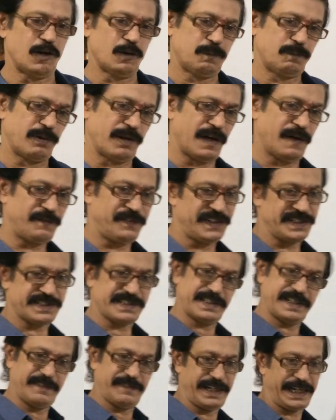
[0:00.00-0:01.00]
of
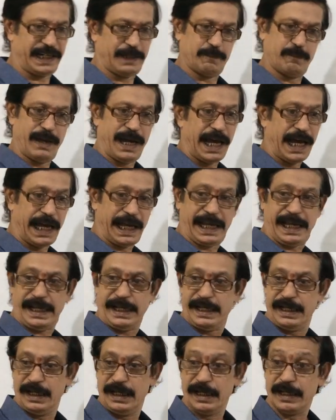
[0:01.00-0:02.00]
profits divided
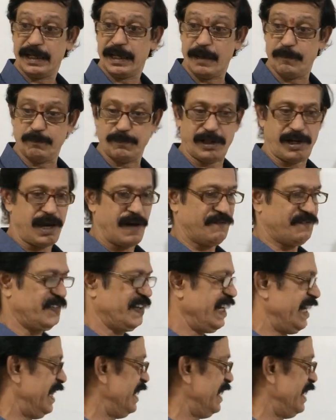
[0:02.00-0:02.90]
by number of